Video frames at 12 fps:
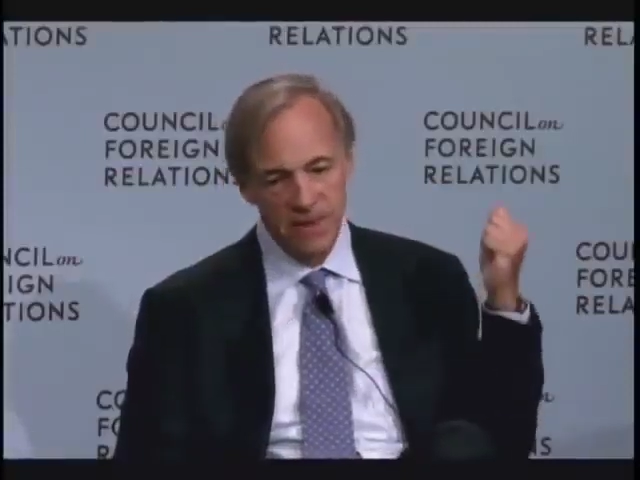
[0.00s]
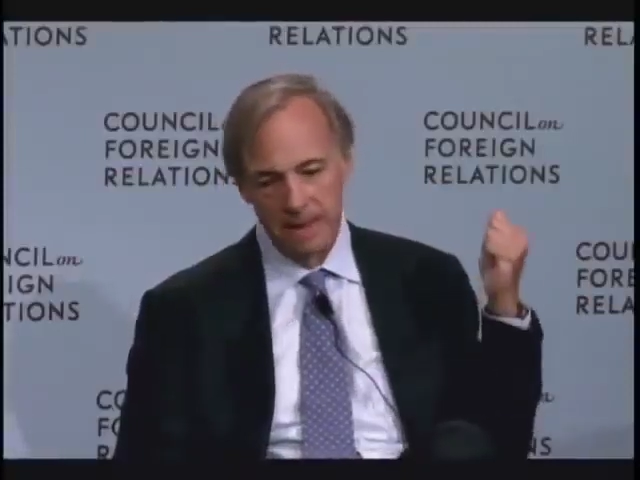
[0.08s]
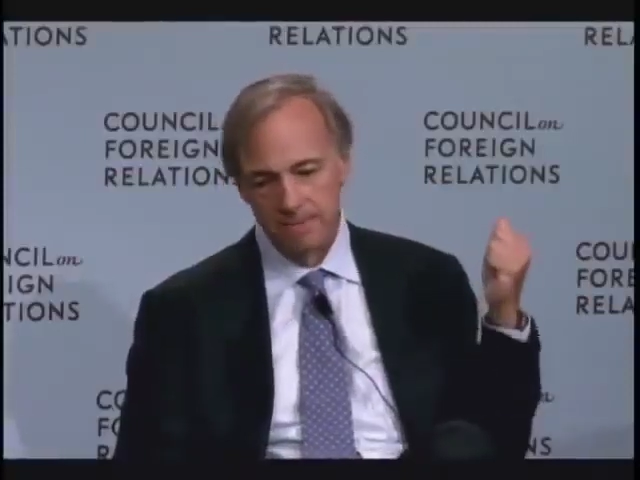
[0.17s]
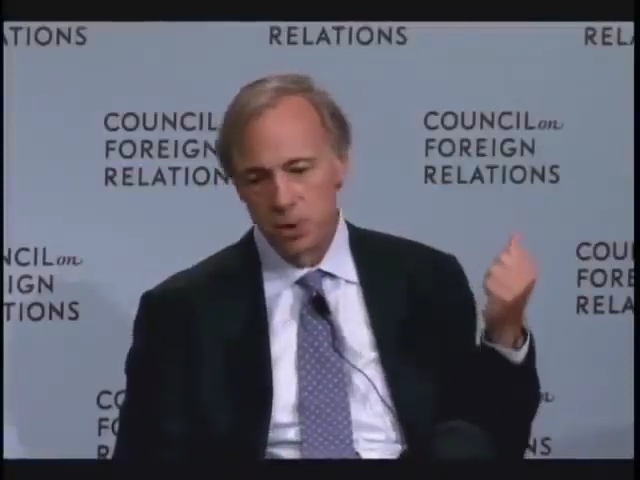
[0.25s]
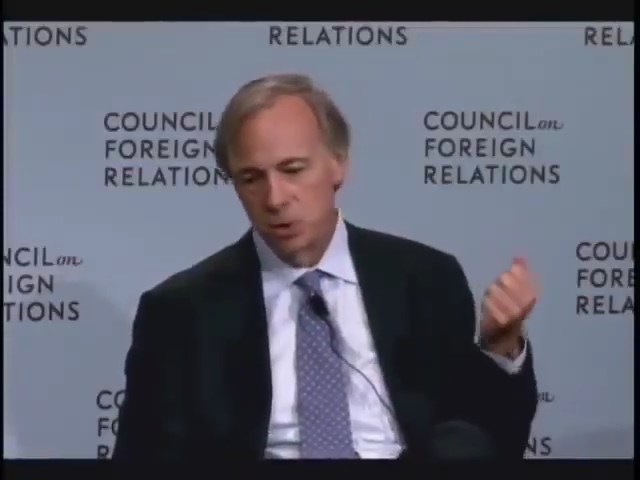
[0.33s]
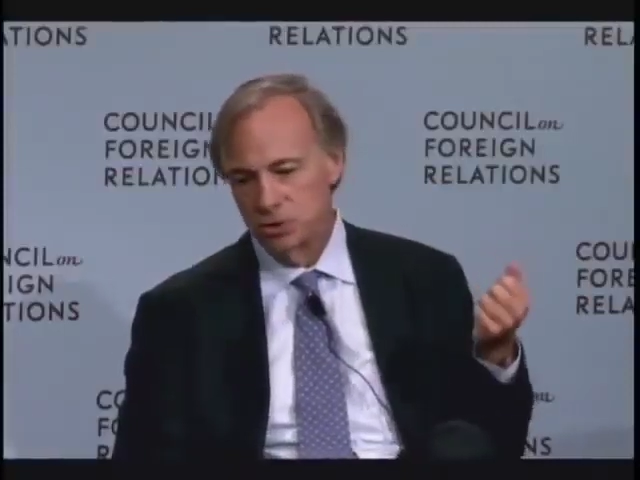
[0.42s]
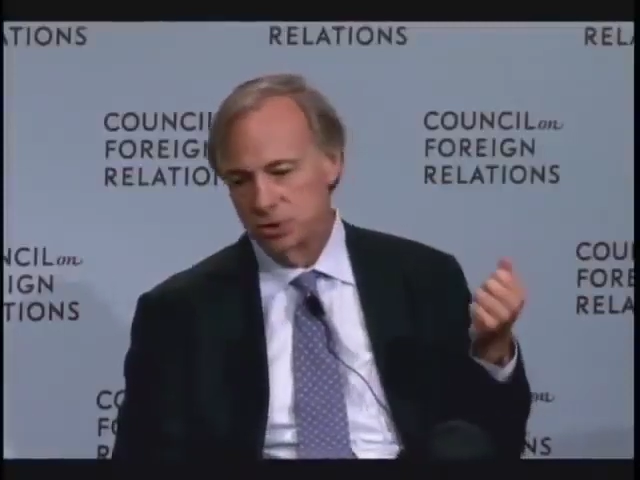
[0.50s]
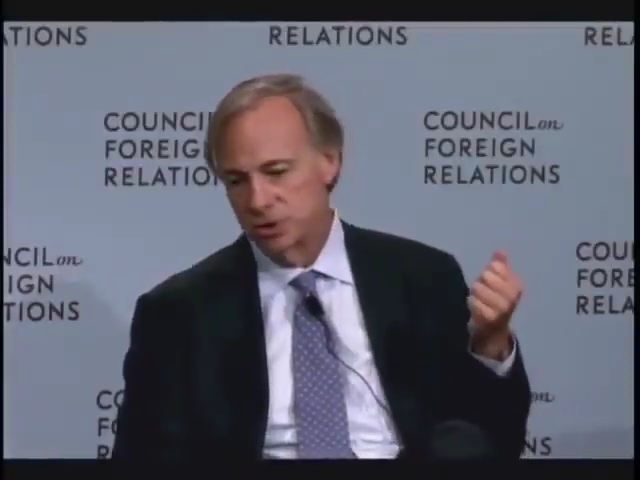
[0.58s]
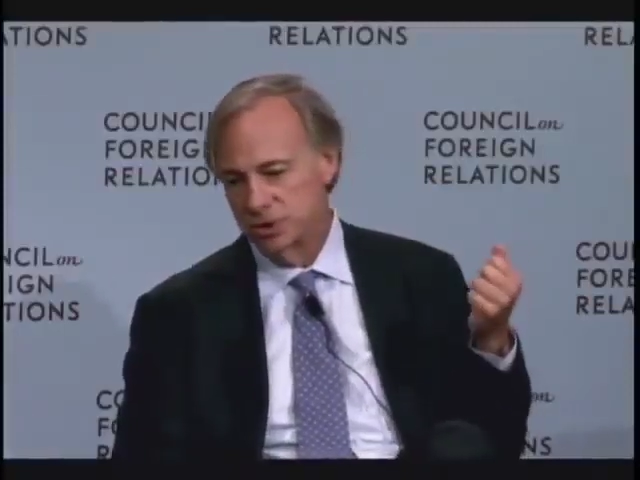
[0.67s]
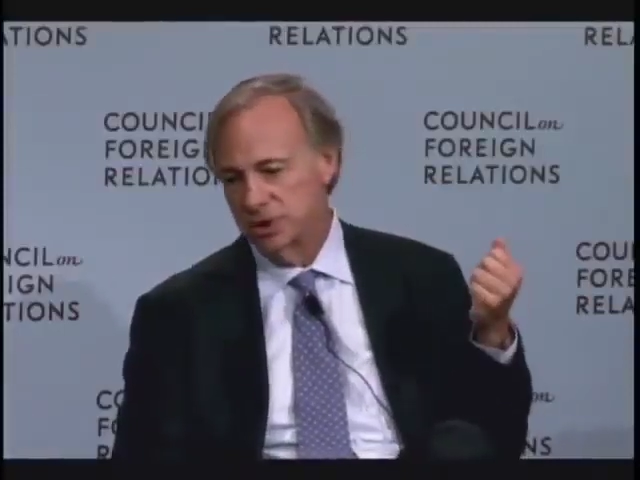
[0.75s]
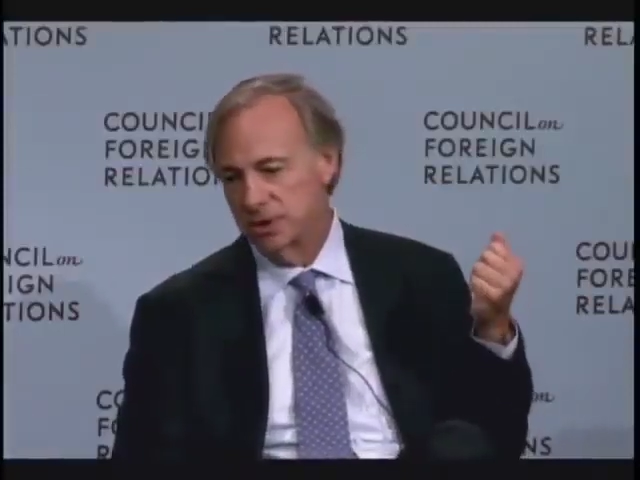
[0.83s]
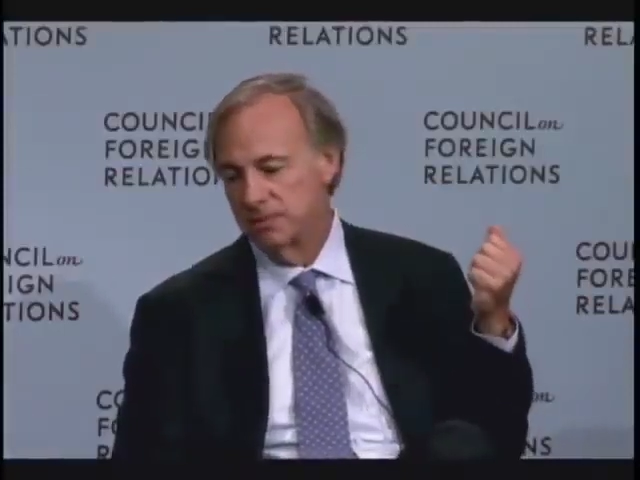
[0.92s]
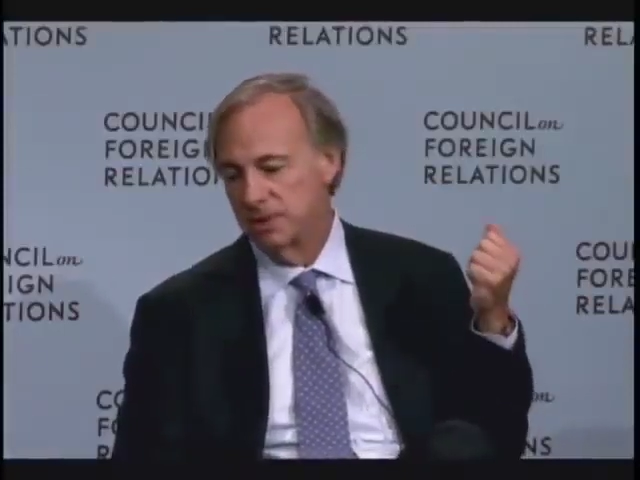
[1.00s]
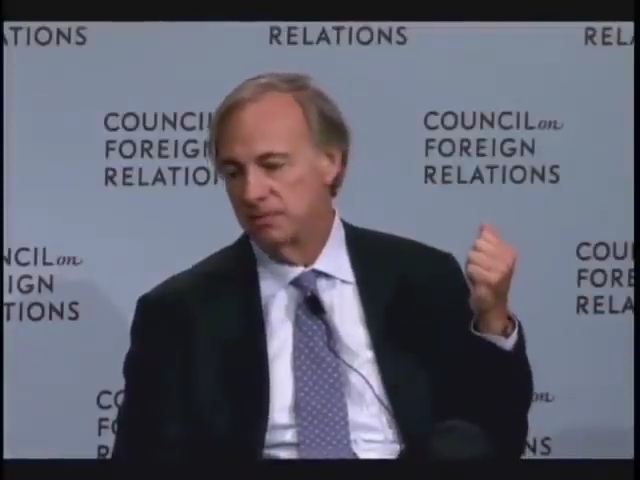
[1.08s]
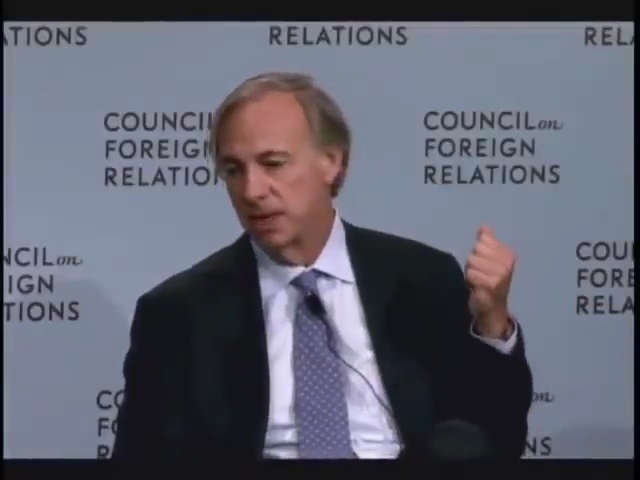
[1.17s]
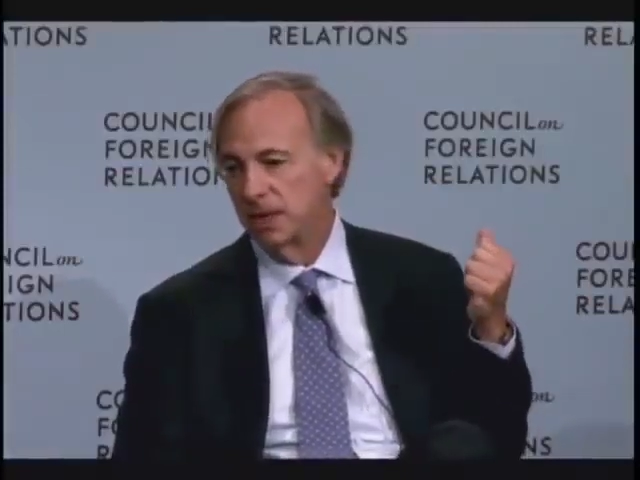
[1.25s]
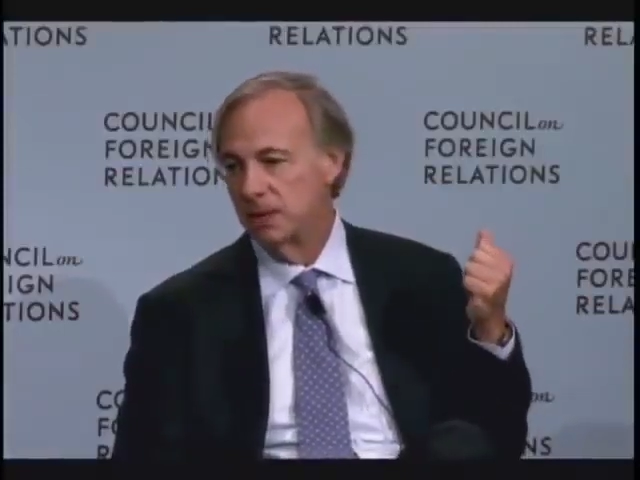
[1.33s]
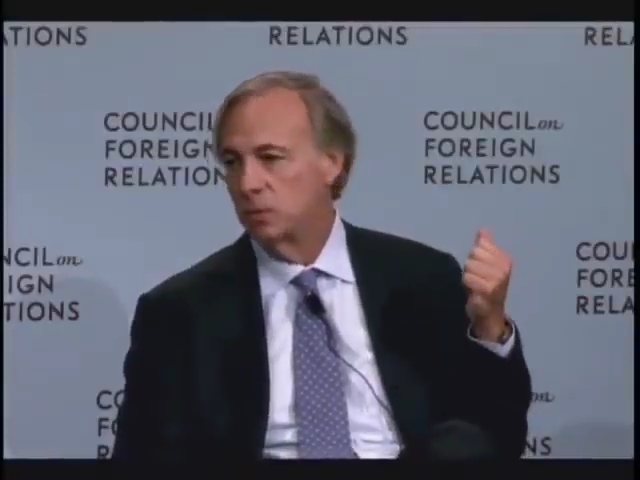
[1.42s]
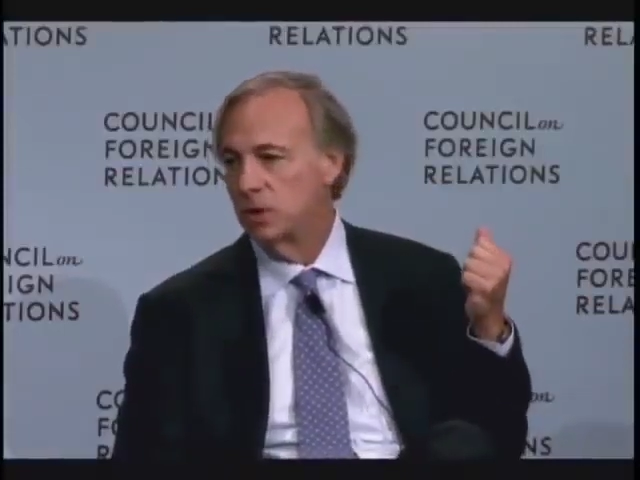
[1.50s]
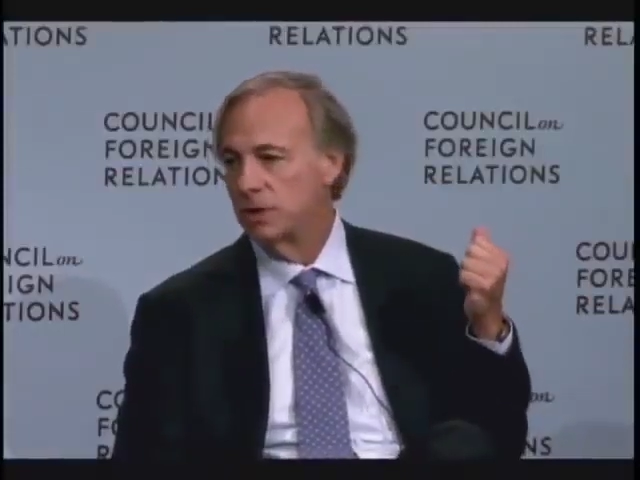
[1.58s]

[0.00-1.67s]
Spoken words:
That purchase can be made